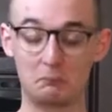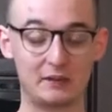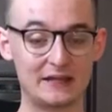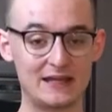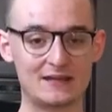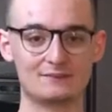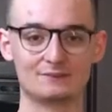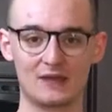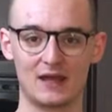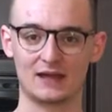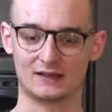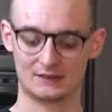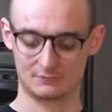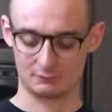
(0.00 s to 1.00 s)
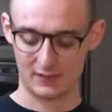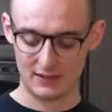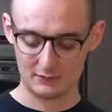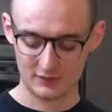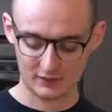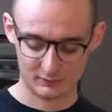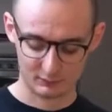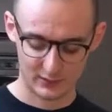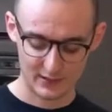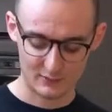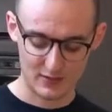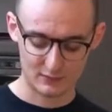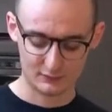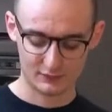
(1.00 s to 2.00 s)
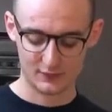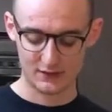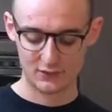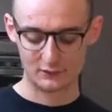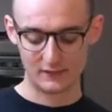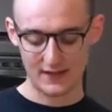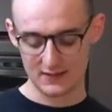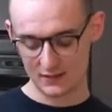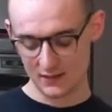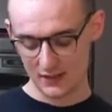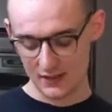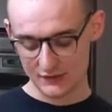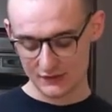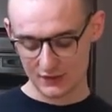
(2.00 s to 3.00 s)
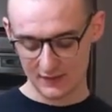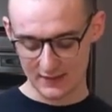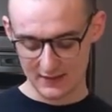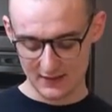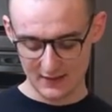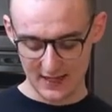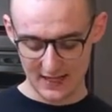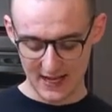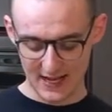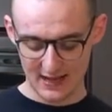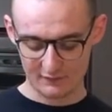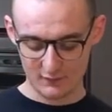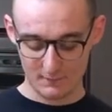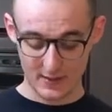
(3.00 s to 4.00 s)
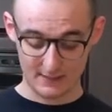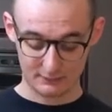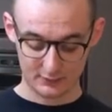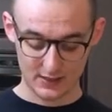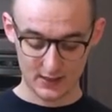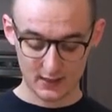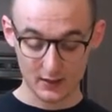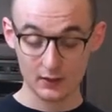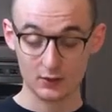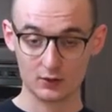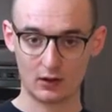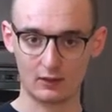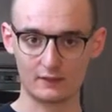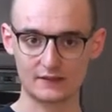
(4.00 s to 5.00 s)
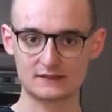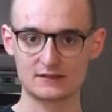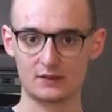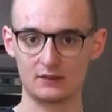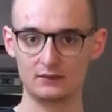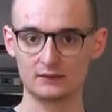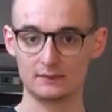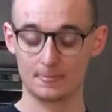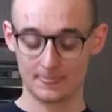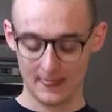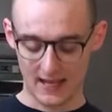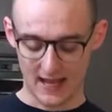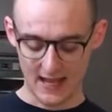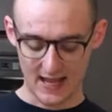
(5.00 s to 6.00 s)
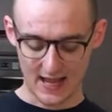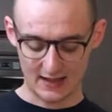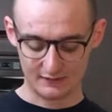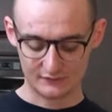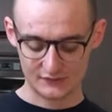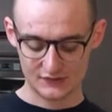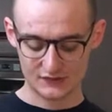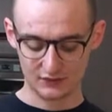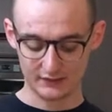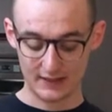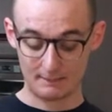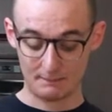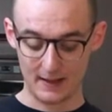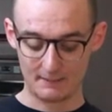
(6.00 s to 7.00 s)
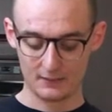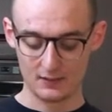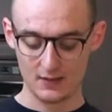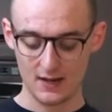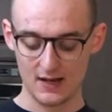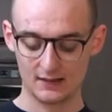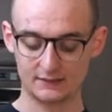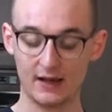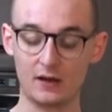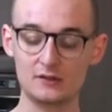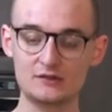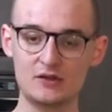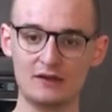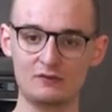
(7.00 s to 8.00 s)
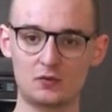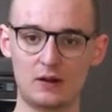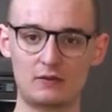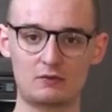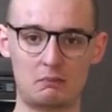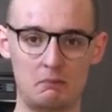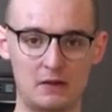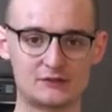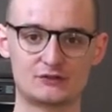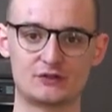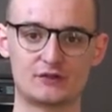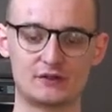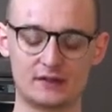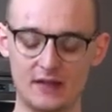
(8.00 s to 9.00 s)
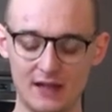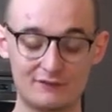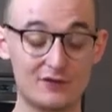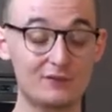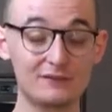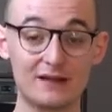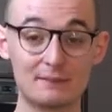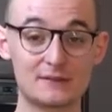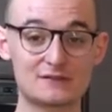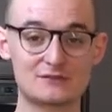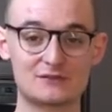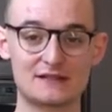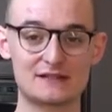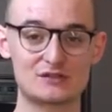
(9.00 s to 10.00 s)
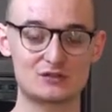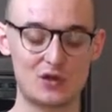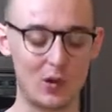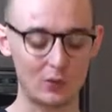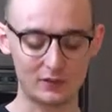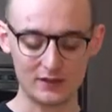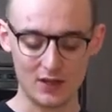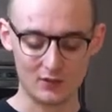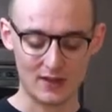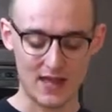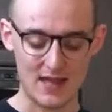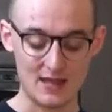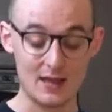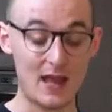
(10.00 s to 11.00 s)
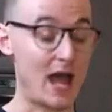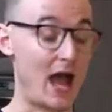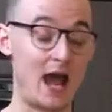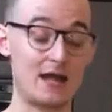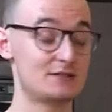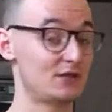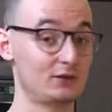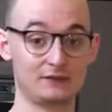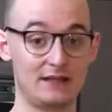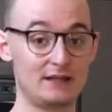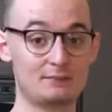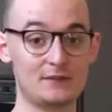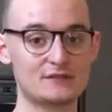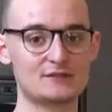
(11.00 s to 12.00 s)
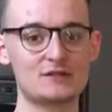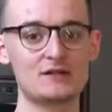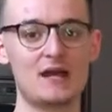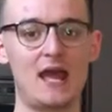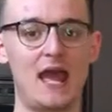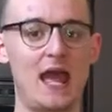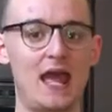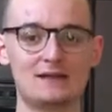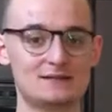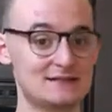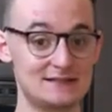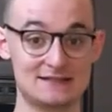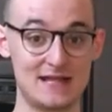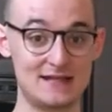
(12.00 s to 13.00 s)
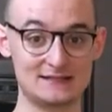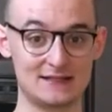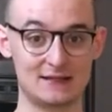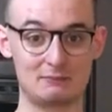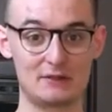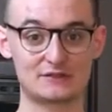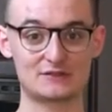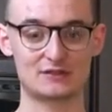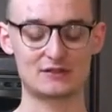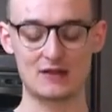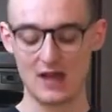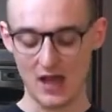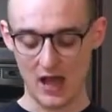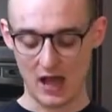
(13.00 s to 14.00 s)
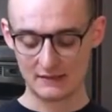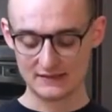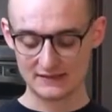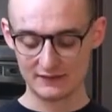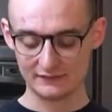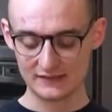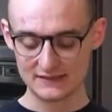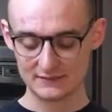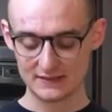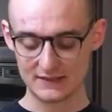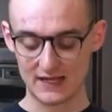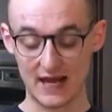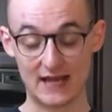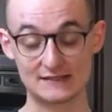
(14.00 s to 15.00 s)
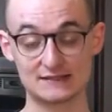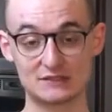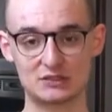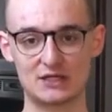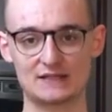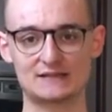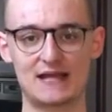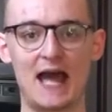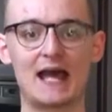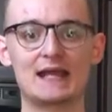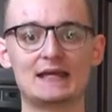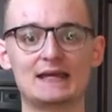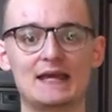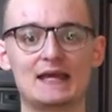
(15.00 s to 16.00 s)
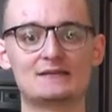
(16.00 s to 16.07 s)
But again, play around with what you like. So in here I have paprika, garlic salt. I have salt and pepper. And then I also have ground mustard. If you don't like mustard, that's totally okay. I don't like mustard, and it doesn't taste like mustard. It's definitely something that I suggest adding.